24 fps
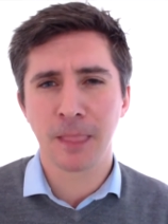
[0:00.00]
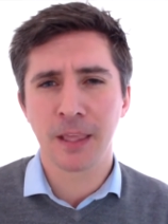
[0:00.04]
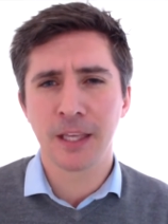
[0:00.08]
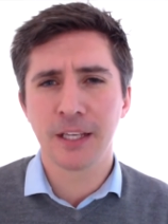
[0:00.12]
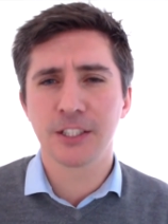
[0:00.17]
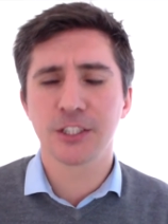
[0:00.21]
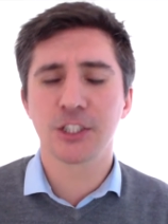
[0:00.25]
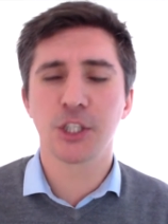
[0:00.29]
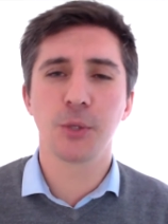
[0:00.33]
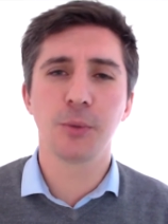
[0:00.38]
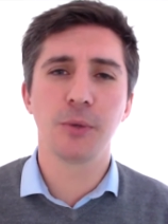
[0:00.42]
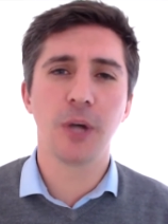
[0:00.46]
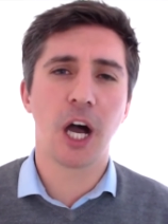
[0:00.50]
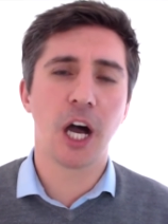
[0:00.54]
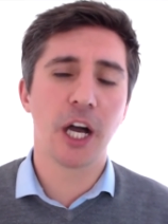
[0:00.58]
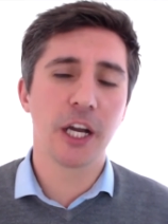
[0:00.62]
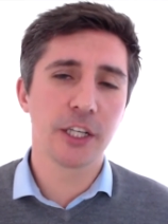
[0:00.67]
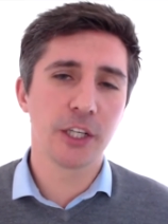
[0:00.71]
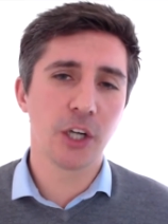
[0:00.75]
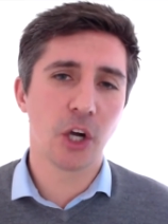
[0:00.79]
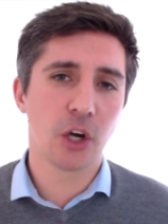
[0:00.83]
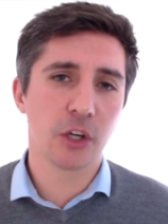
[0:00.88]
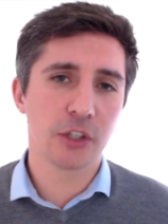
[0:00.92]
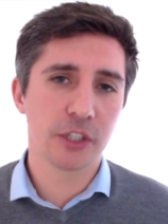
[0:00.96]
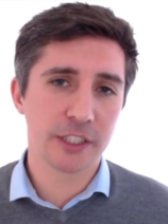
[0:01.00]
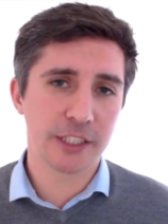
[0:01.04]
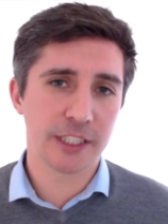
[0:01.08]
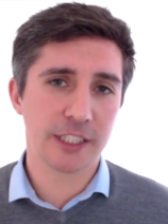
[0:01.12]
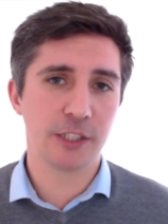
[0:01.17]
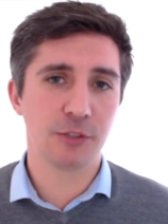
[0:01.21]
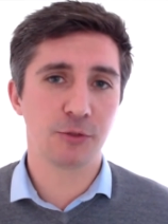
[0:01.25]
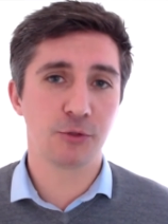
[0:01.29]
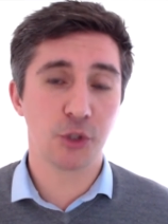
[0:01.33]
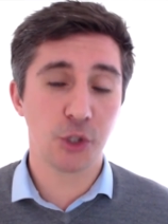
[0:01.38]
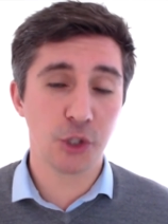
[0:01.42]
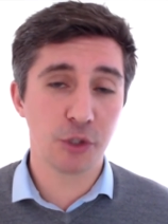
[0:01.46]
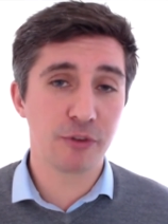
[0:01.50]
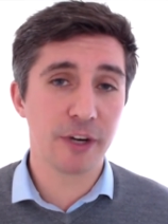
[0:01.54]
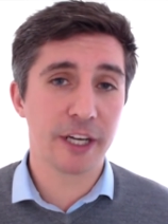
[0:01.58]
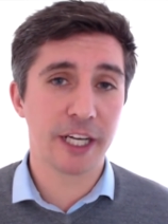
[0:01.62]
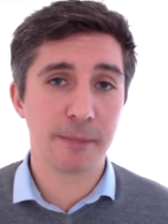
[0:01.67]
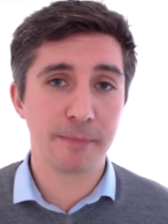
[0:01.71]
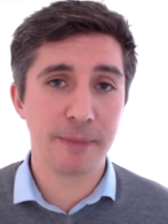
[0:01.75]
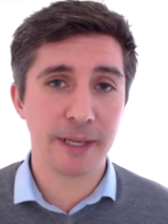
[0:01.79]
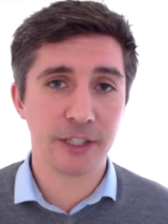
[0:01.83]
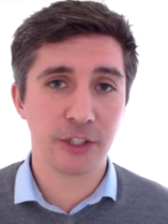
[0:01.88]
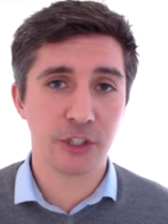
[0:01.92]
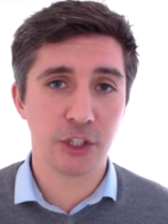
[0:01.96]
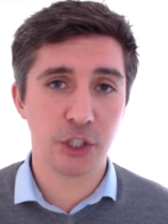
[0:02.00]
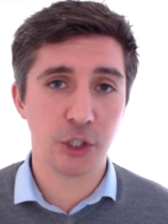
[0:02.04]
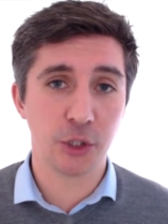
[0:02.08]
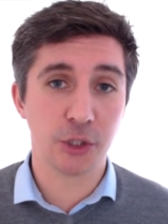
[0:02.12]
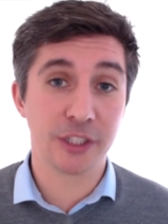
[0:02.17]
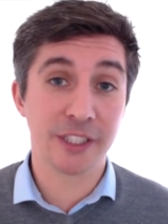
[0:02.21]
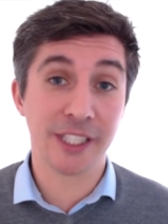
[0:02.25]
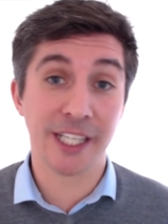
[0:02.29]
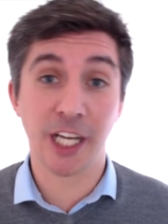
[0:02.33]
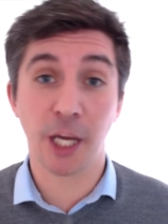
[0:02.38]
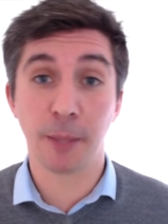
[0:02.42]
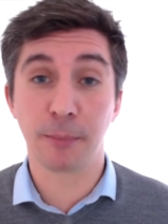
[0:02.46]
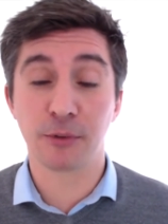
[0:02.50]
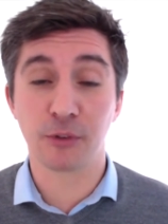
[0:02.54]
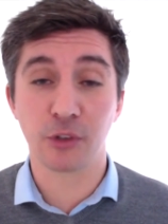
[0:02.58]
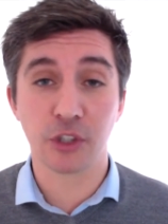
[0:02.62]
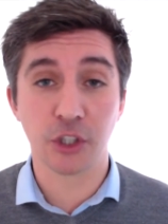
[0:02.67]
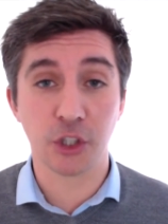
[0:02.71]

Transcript: So I honestly do recommend that you set up